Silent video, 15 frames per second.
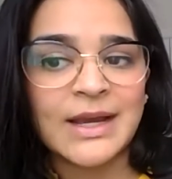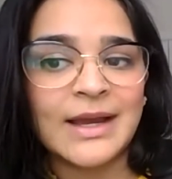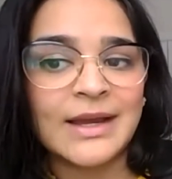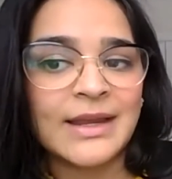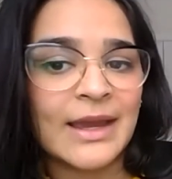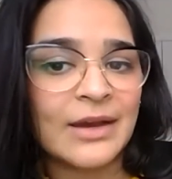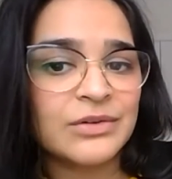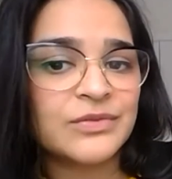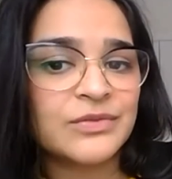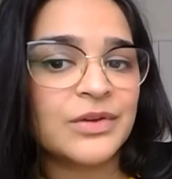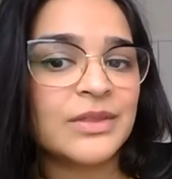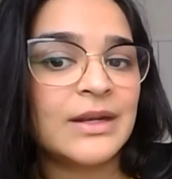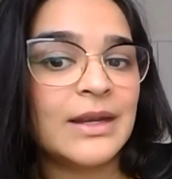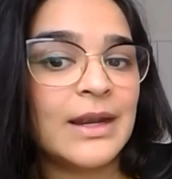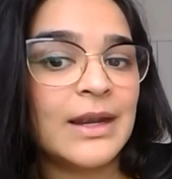account for
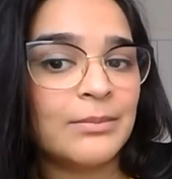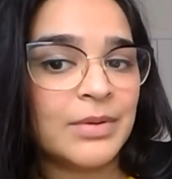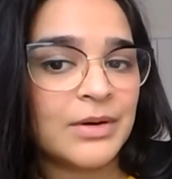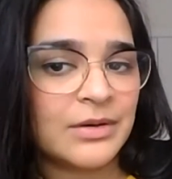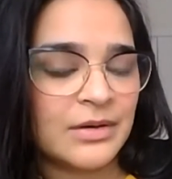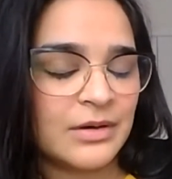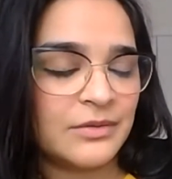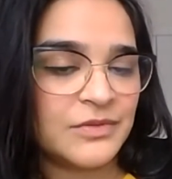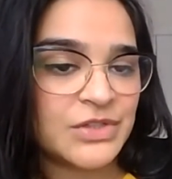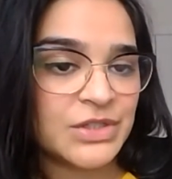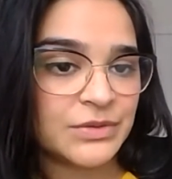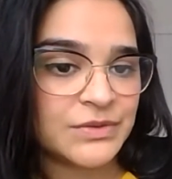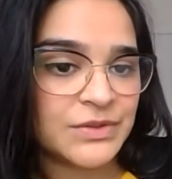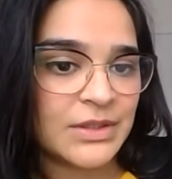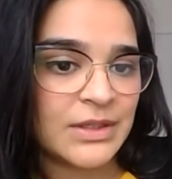the number of
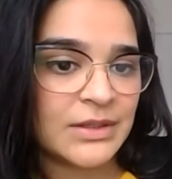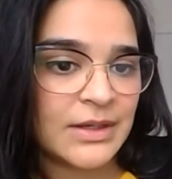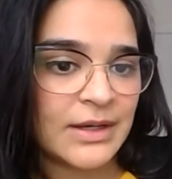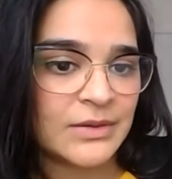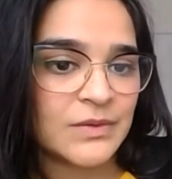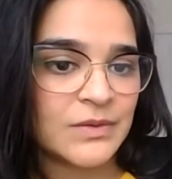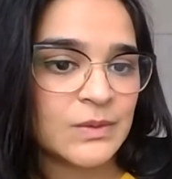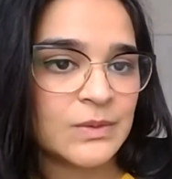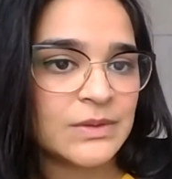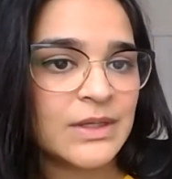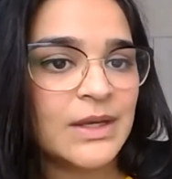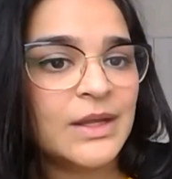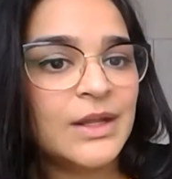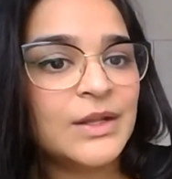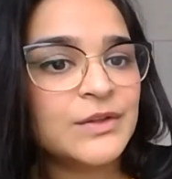children in a household?
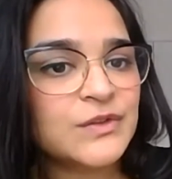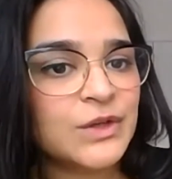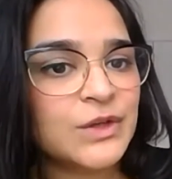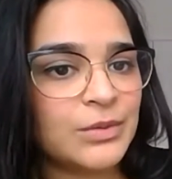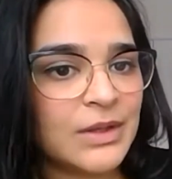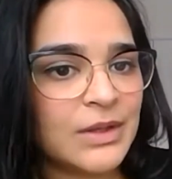So